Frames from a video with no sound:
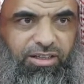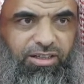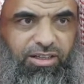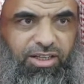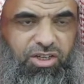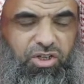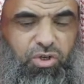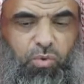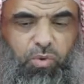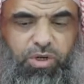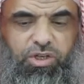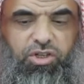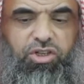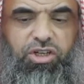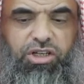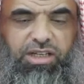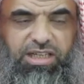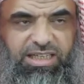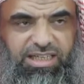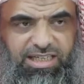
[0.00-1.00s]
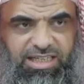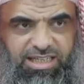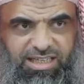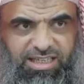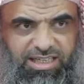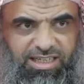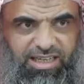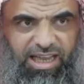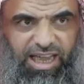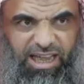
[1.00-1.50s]
this question
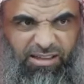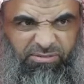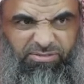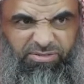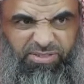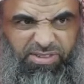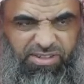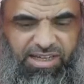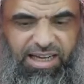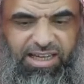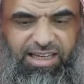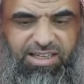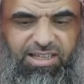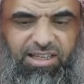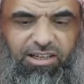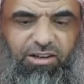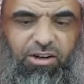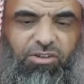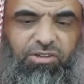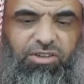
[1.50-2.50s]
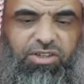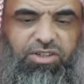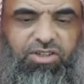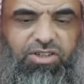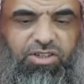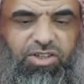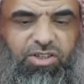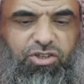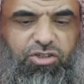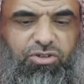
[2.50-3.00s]
is emphasizing on
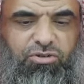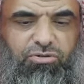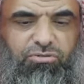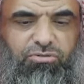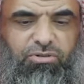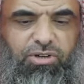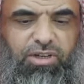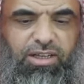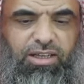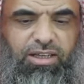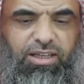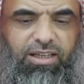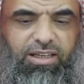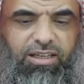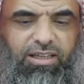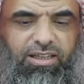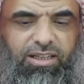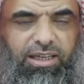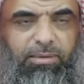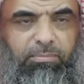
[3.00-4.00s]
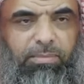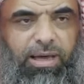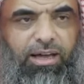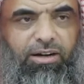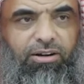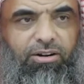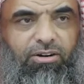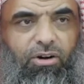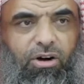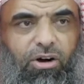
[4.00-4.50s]
this issue, the
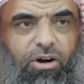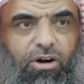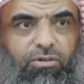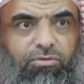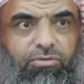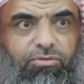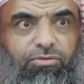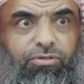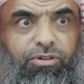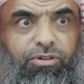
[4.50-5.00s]
matter of